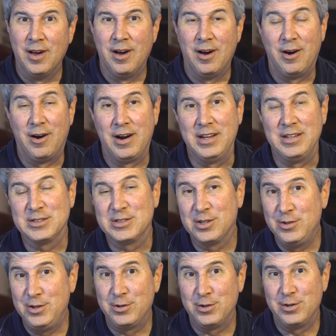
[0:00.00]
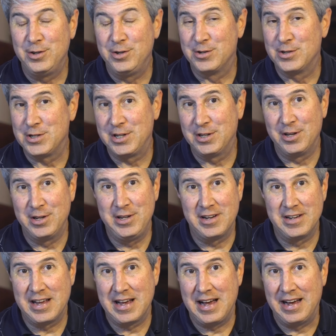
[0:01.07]
All right. So you're still a
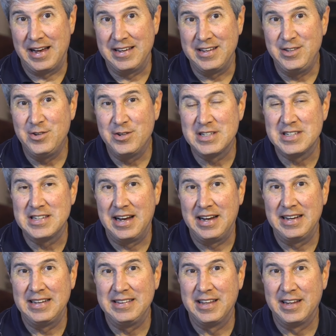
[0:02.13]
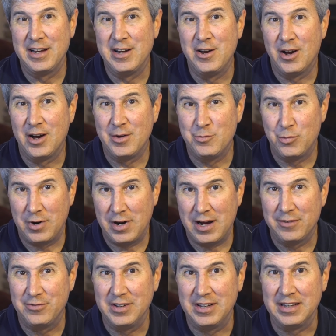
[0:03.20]
young guy, and you decide that a
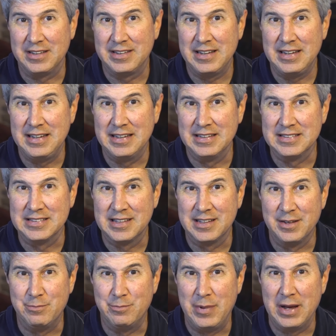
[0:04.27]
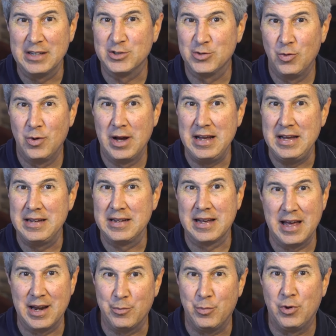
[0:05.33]
nonprofit is the best way to
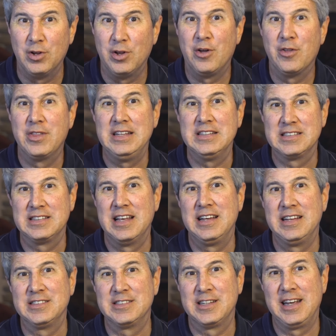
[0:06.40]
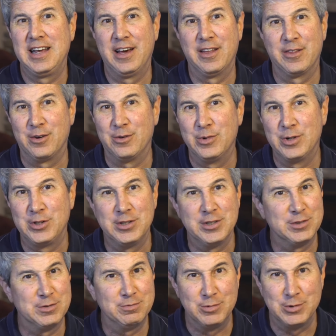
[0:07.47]
kind of pull all these things together, which
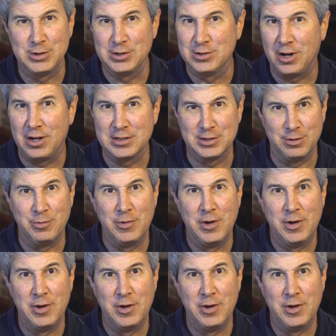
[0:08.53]
is awesome.